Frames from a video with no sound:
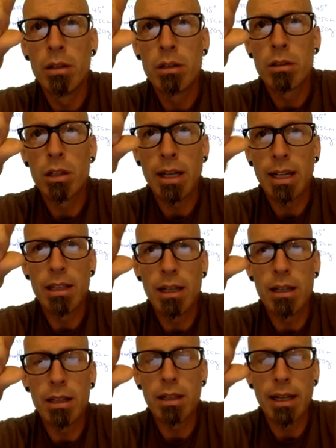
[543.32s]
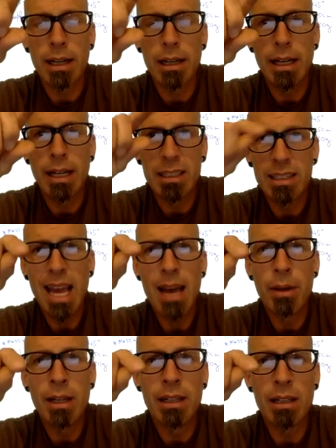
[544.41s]
to
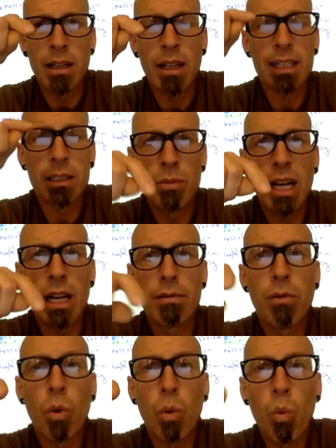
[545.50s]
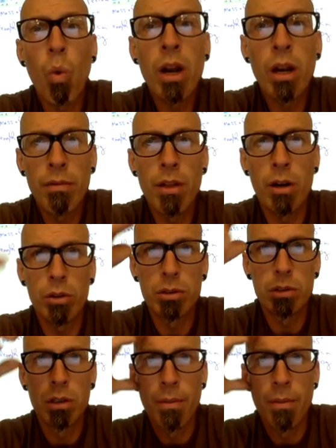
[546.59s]
examine and collect some data for one of those